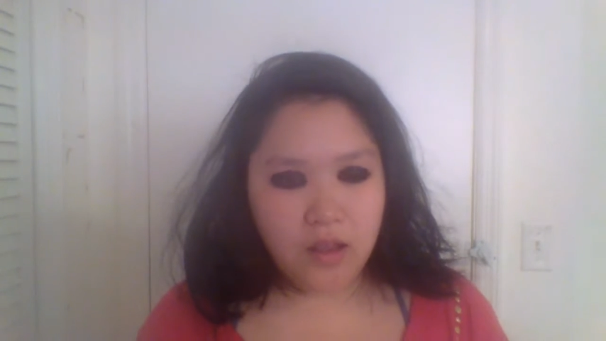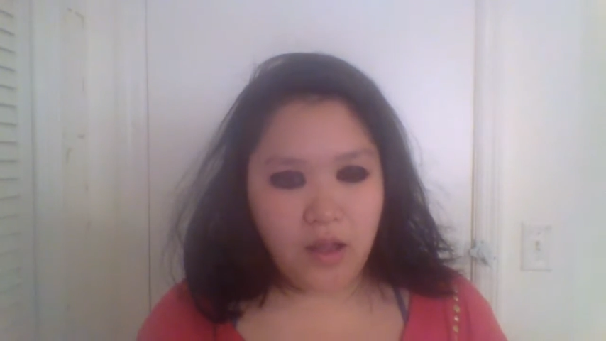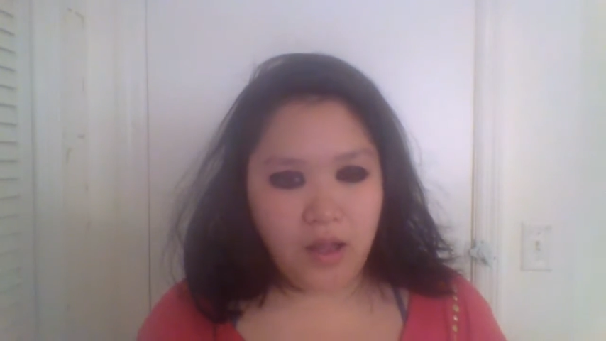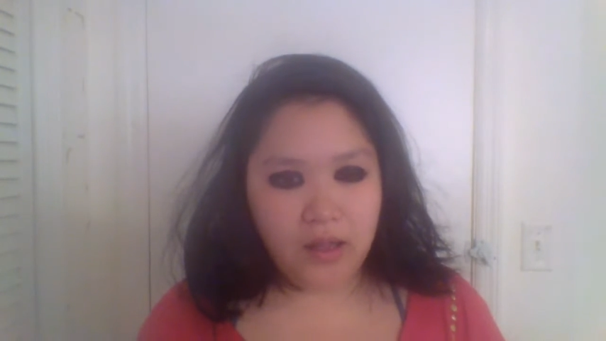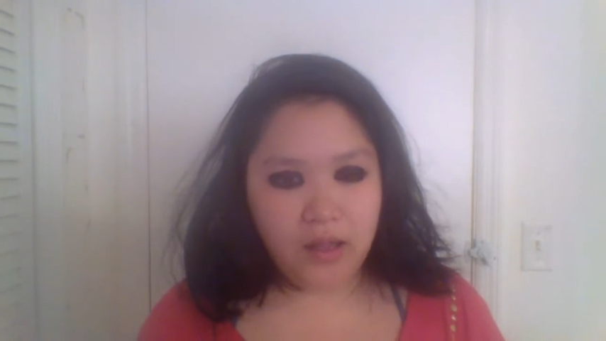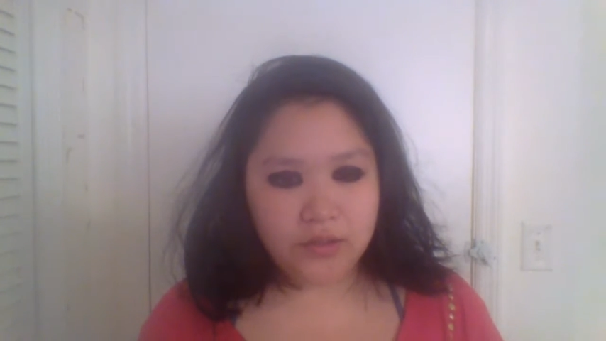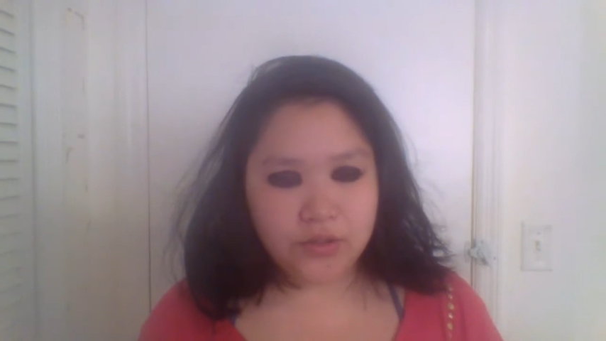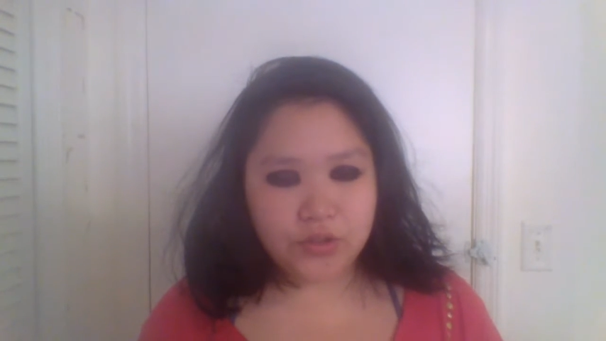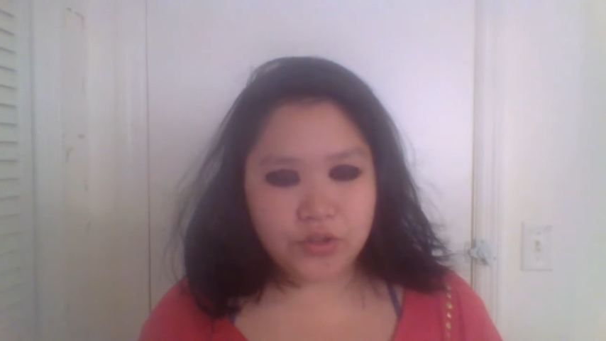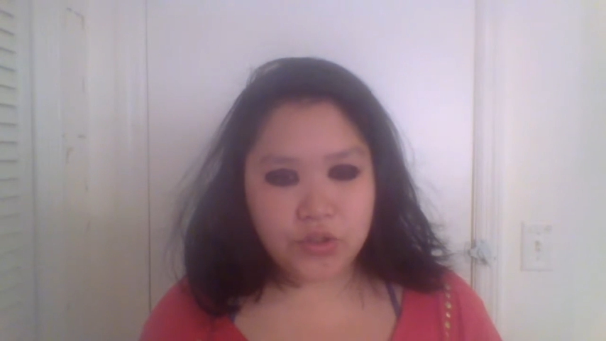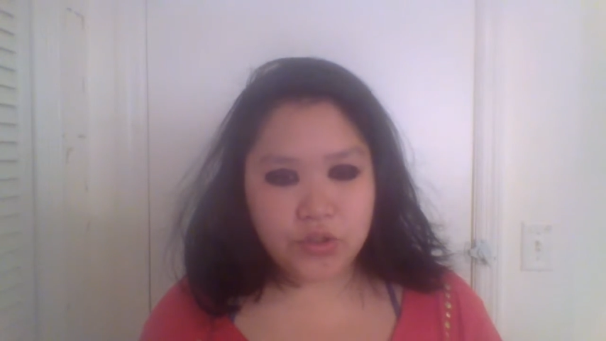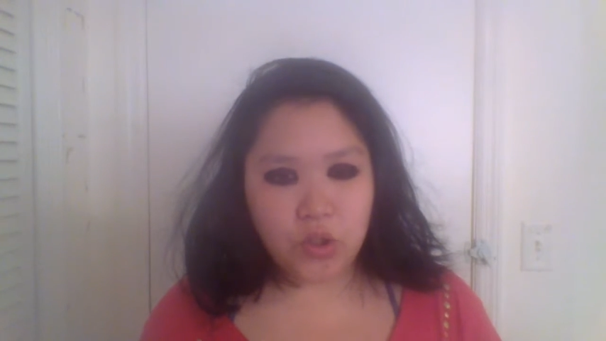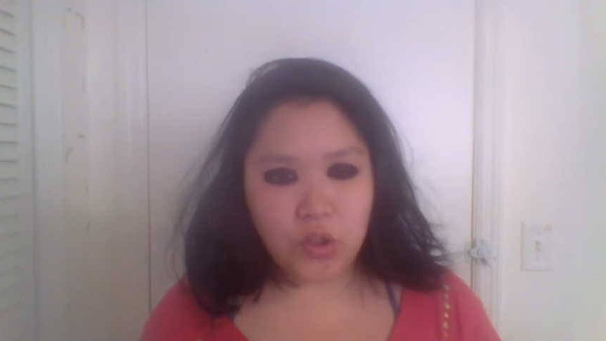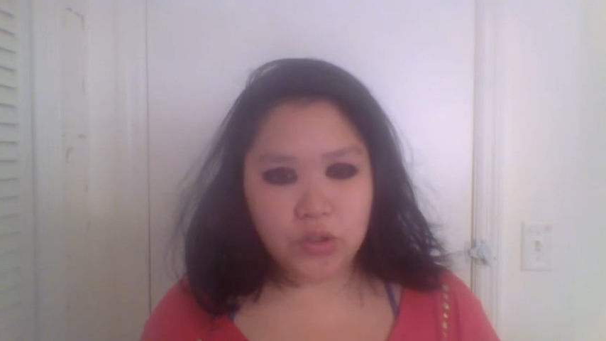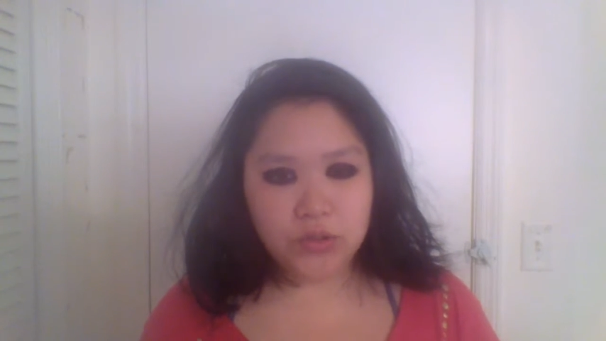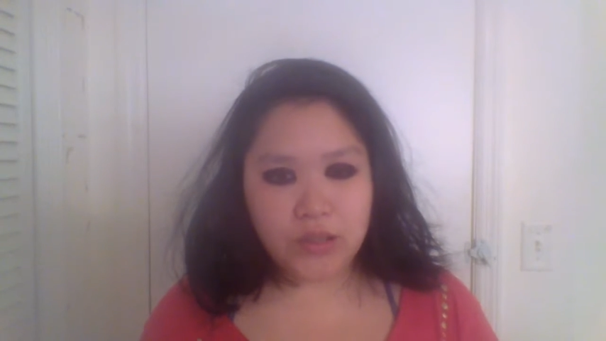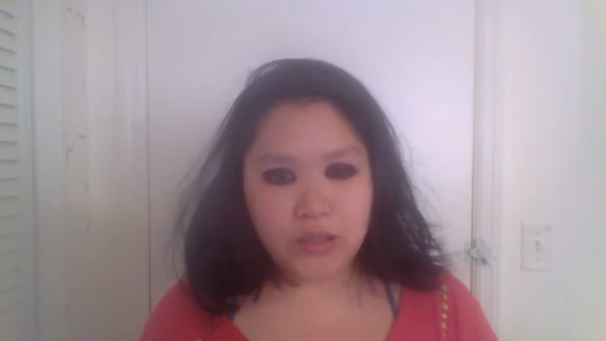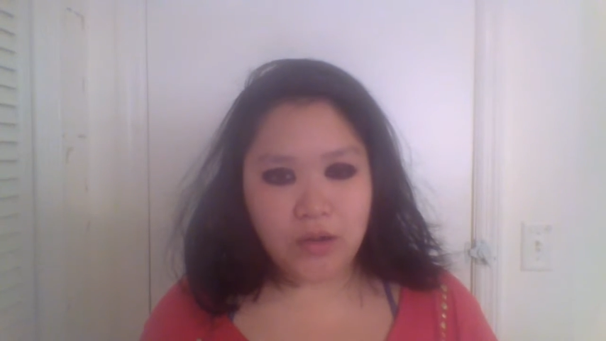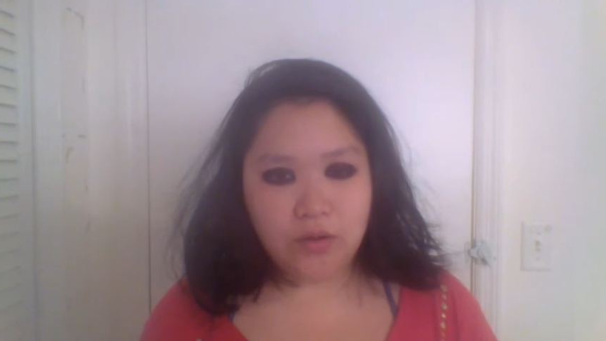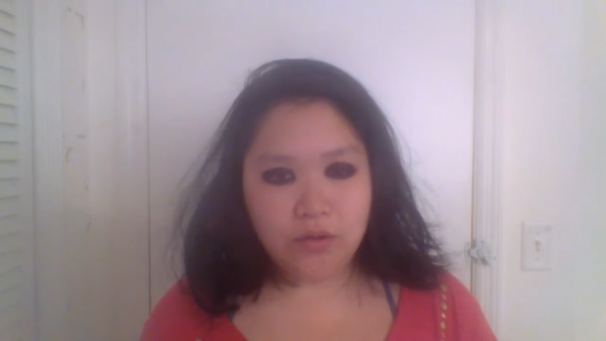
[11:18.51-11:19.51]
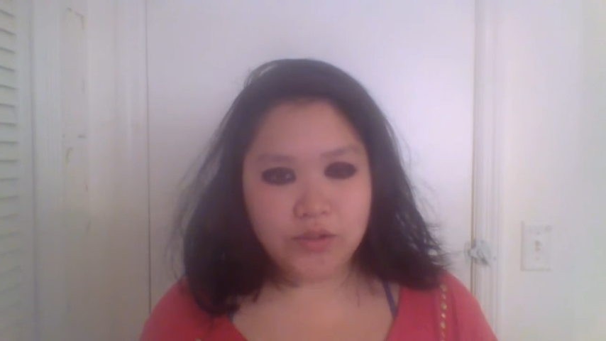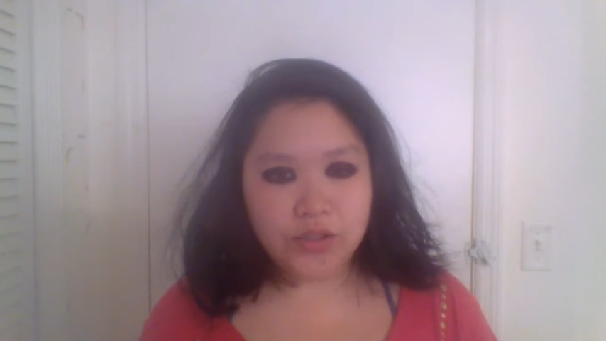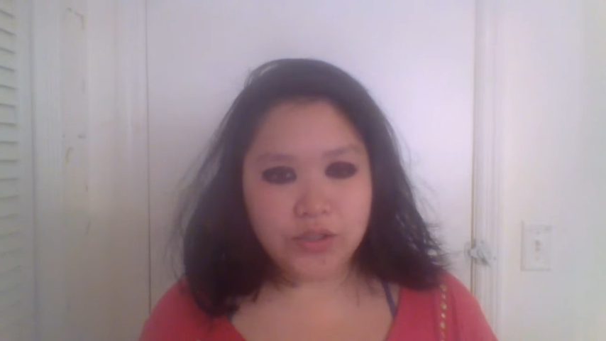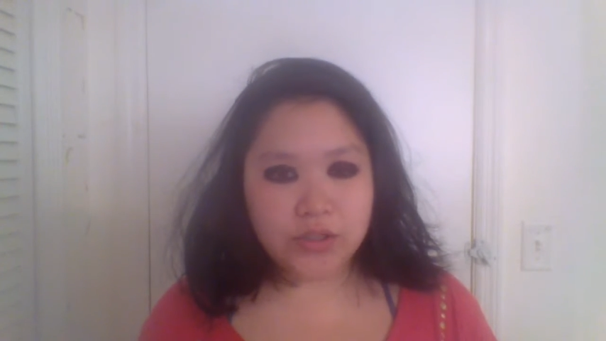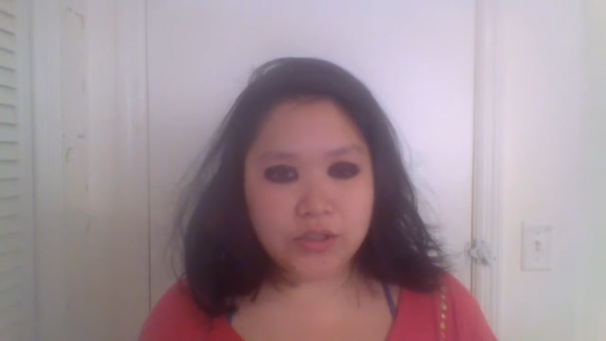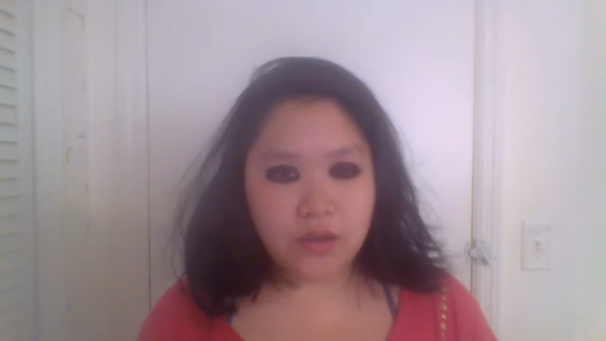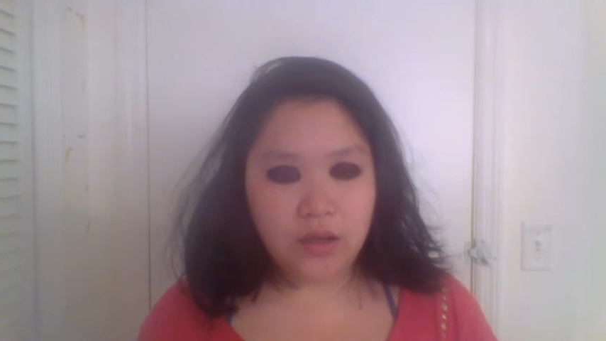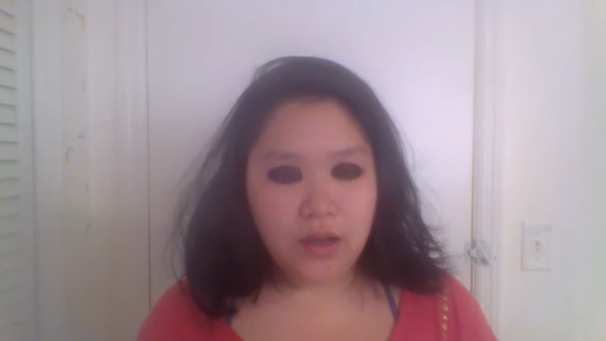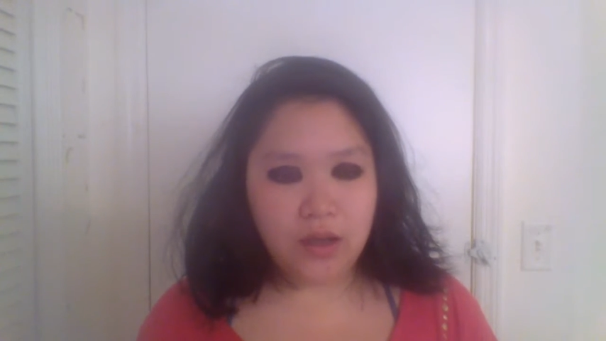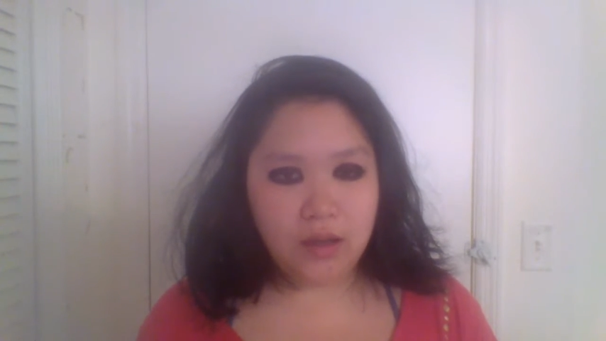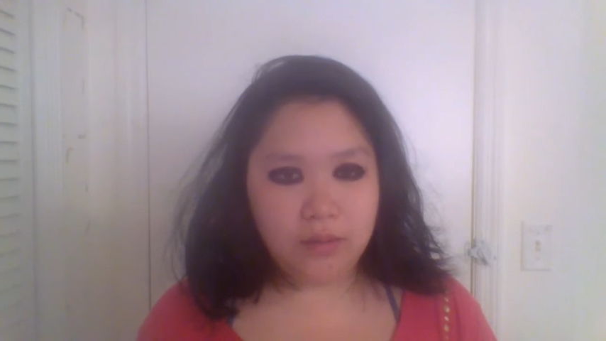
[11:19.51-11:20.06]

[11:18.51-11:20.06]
I was told I was